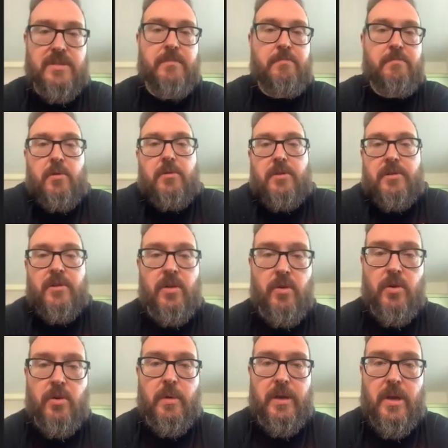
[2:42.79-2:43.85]
the punk
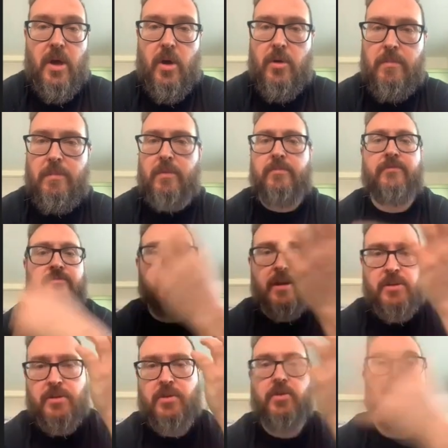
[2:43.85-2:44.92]
look we know, but
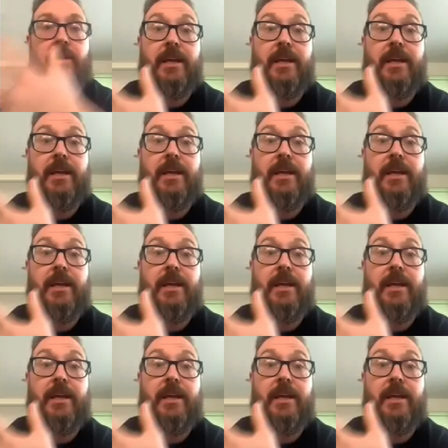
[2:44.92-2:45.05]
fresh cut